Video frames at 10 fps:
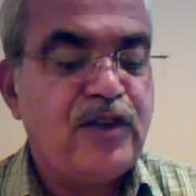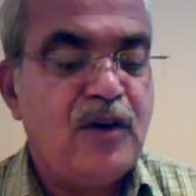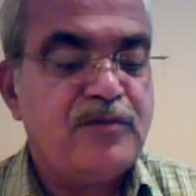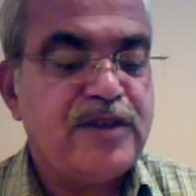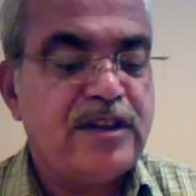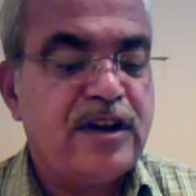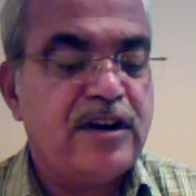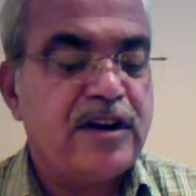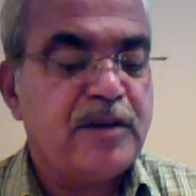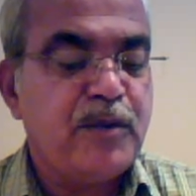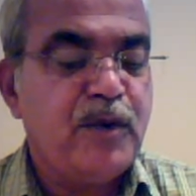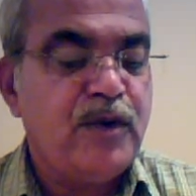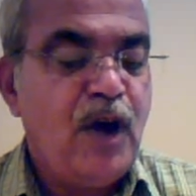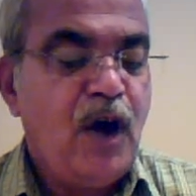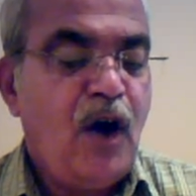of general
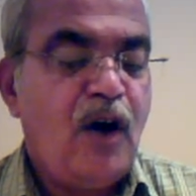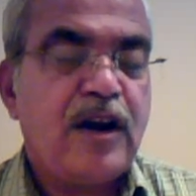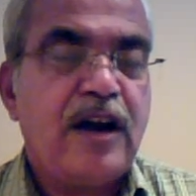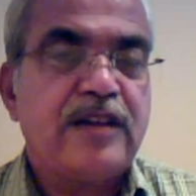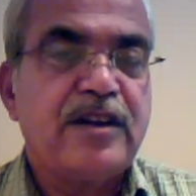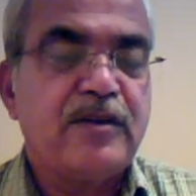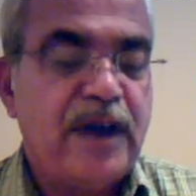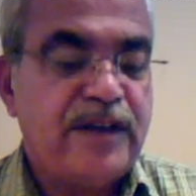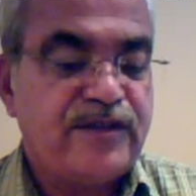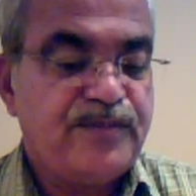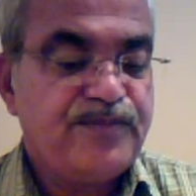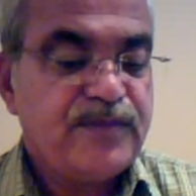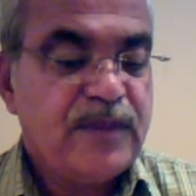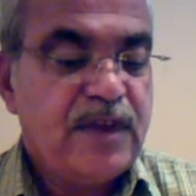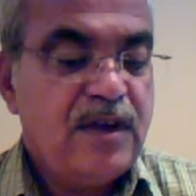repute or otherwise.
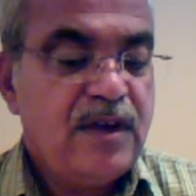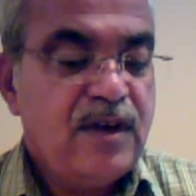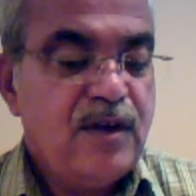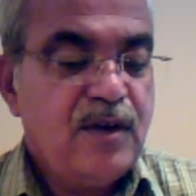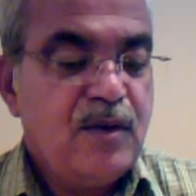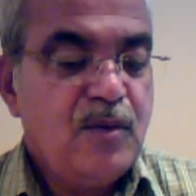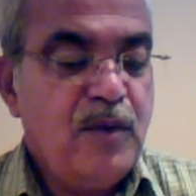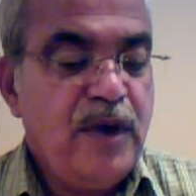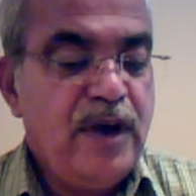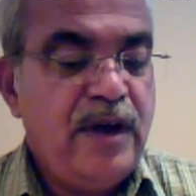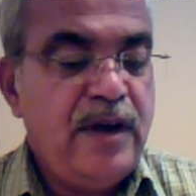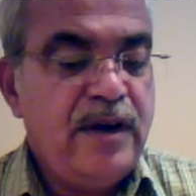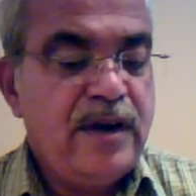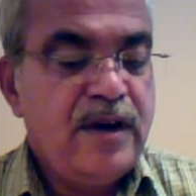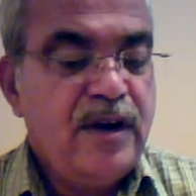
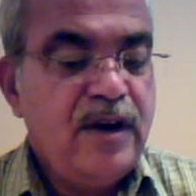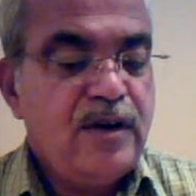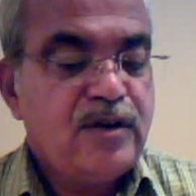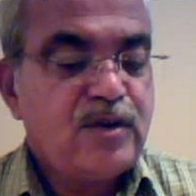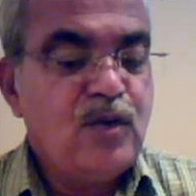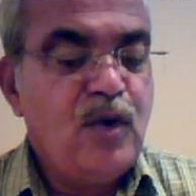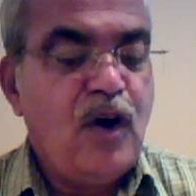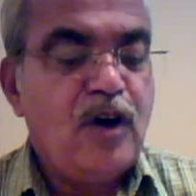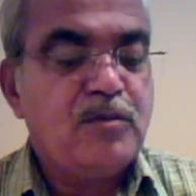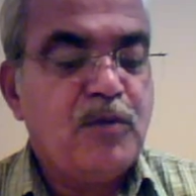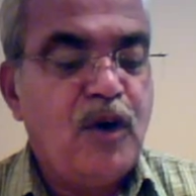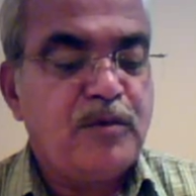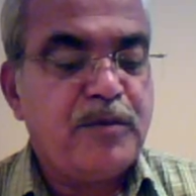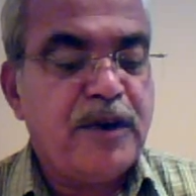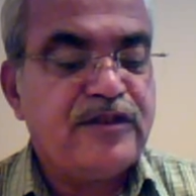Where two or
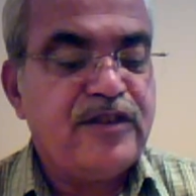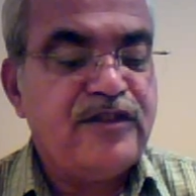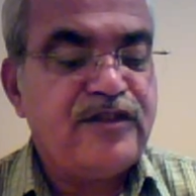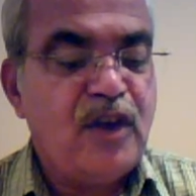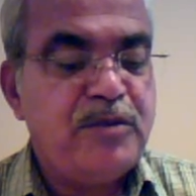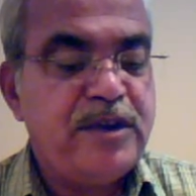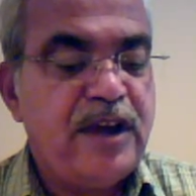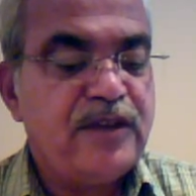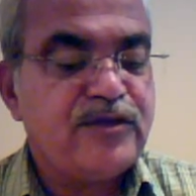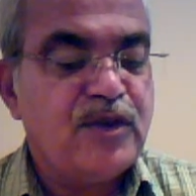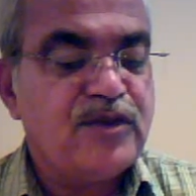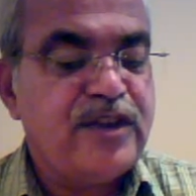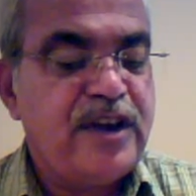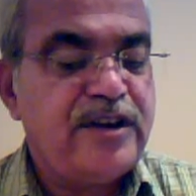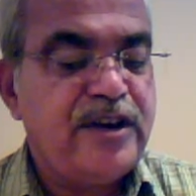more persons have been
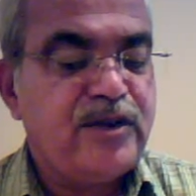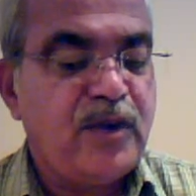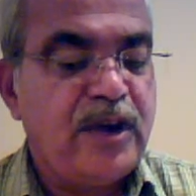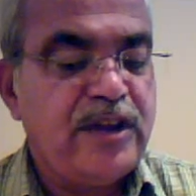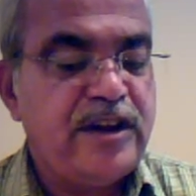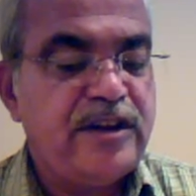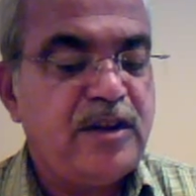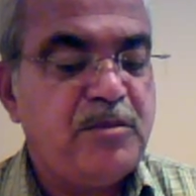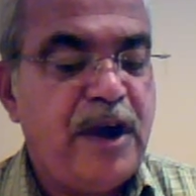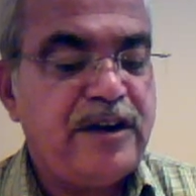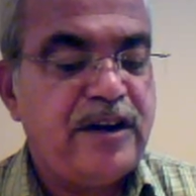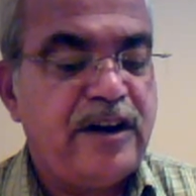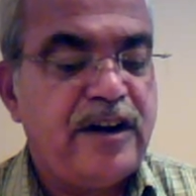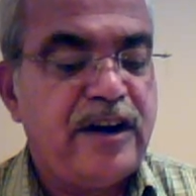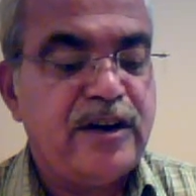associated together in the matter
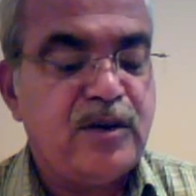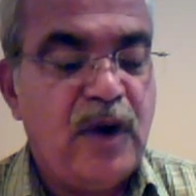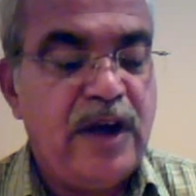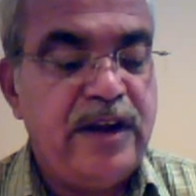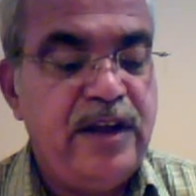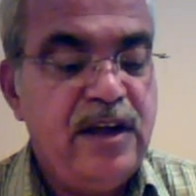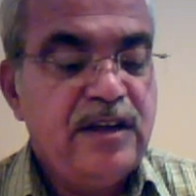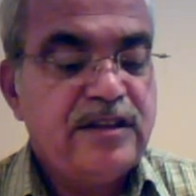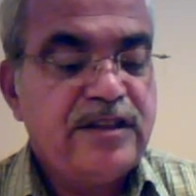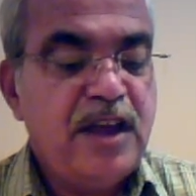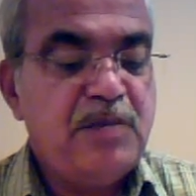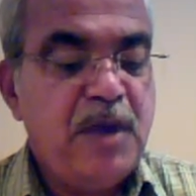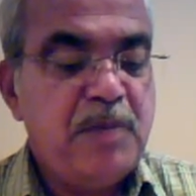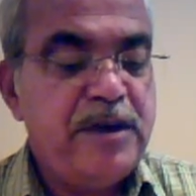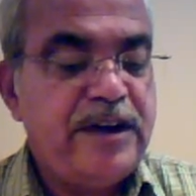under inquiry, they
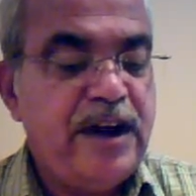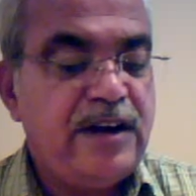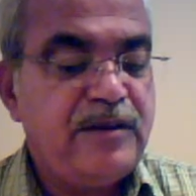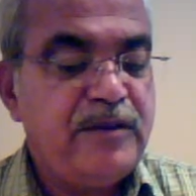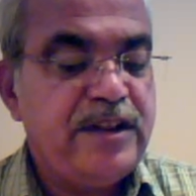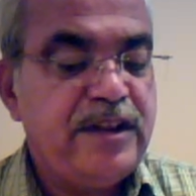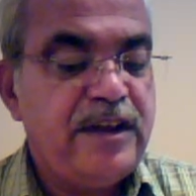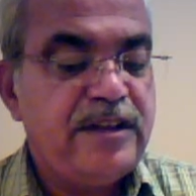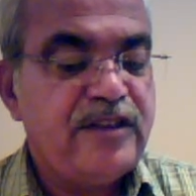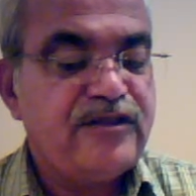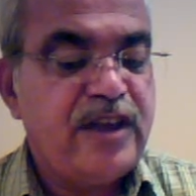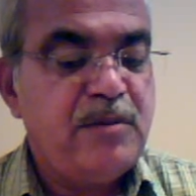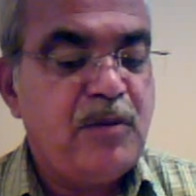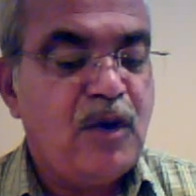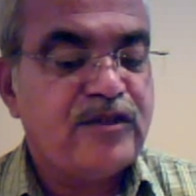may be dealt with in the
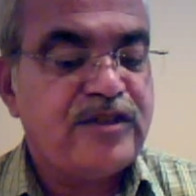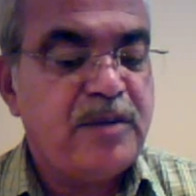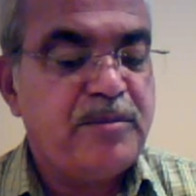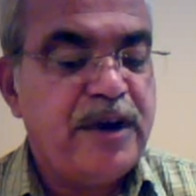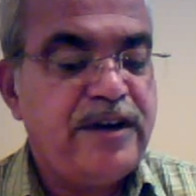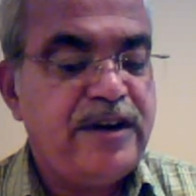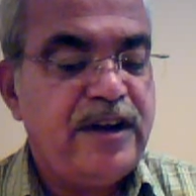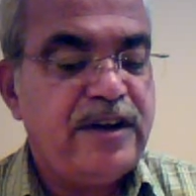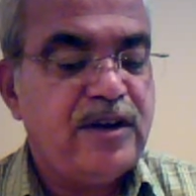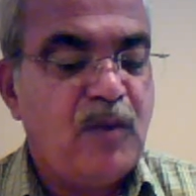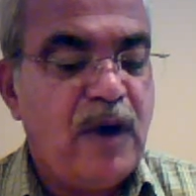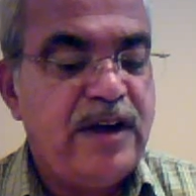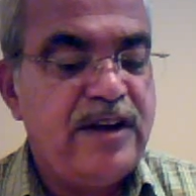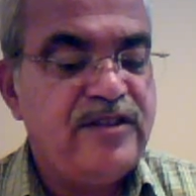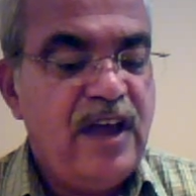same or separate
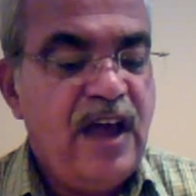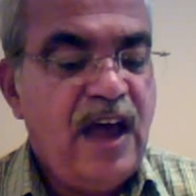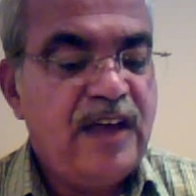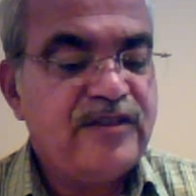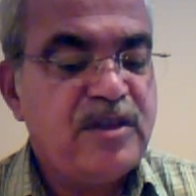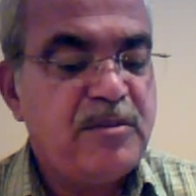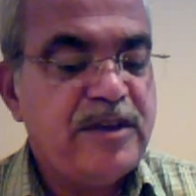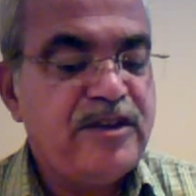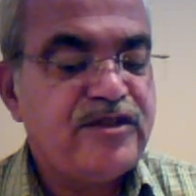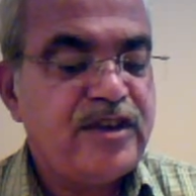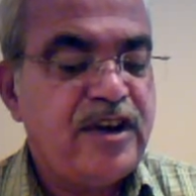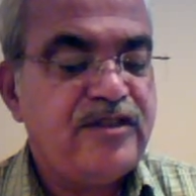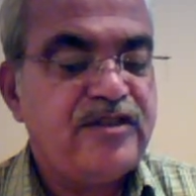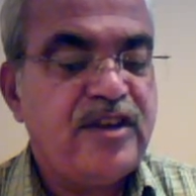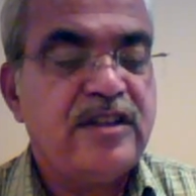inquiries as the
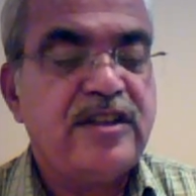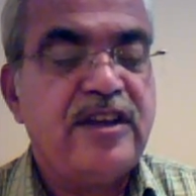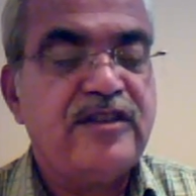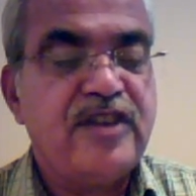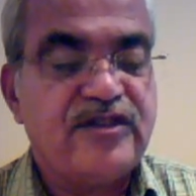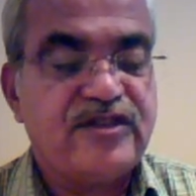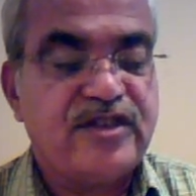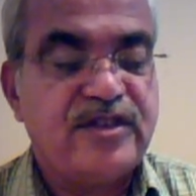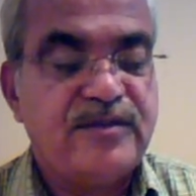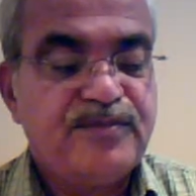magistrate shall think just.